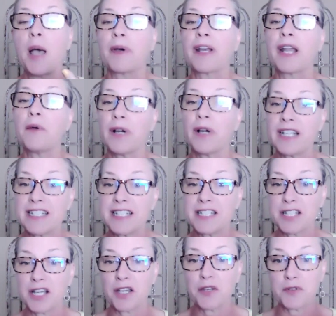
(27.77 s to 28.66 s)
But I wanted
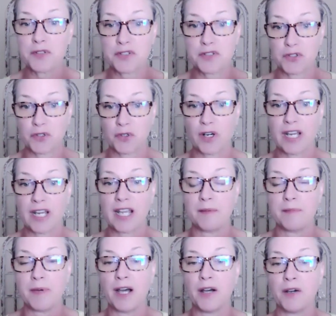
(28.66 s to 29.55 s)
to tell you a story
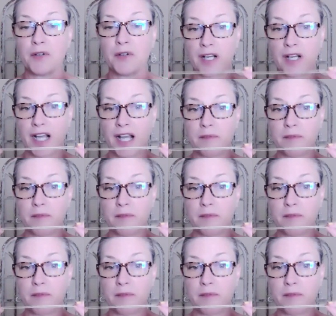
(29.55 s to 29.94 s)
about